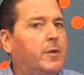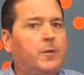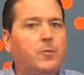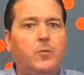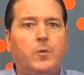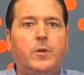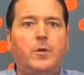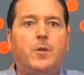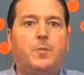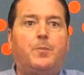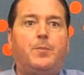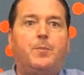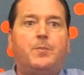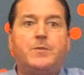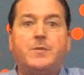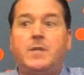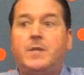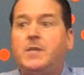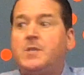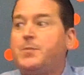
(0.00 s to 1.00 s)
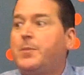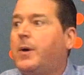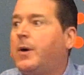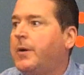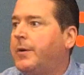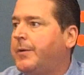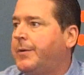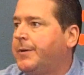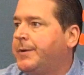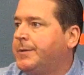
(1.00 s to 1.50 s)
the city's
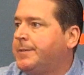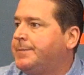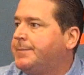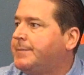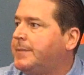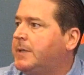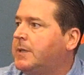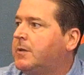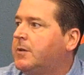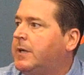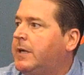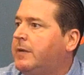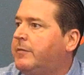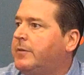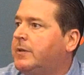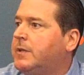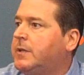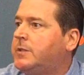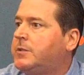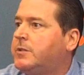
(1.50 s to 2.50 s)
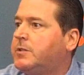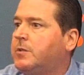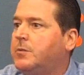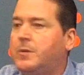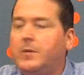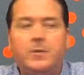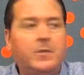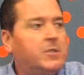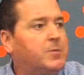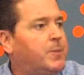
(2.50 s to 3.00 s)
partner in Creative Village, so
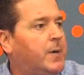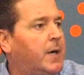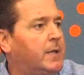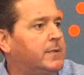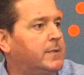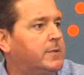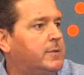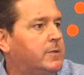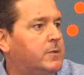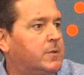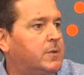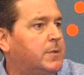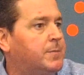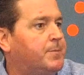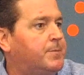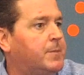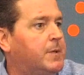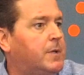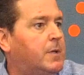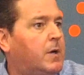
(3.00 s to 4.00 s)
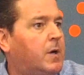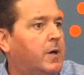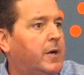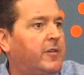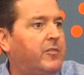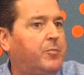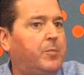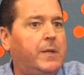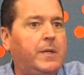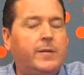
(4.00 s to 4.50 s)
we responded to a
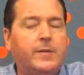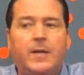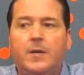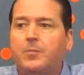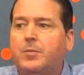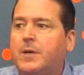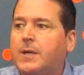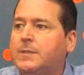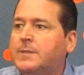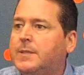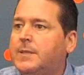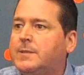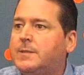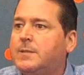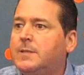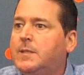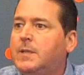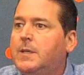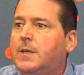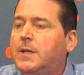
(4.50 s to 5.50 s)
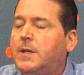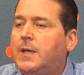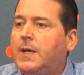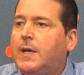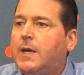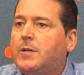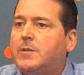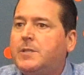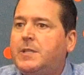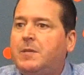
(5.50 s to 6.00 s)
RFP type process.
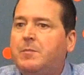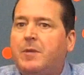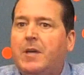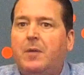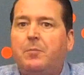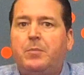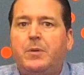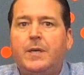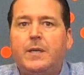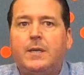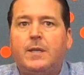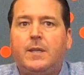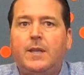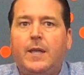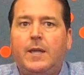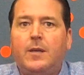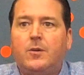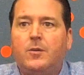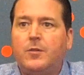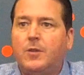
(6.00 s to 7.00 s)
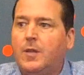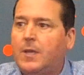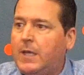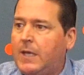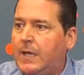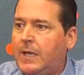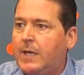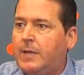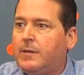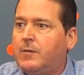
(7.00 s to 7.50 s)
Our team got picked, they own the
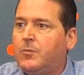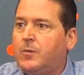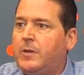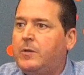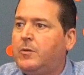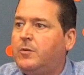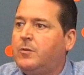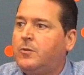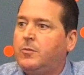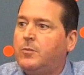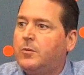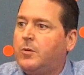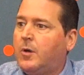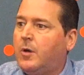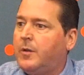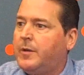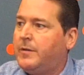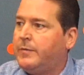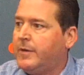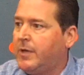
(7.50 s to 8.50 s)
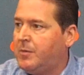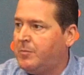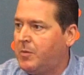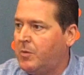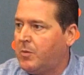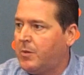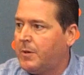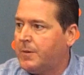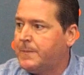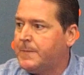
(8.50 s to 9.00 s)
land, and we do all the
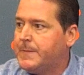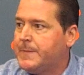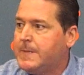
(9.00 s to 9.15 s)
development work.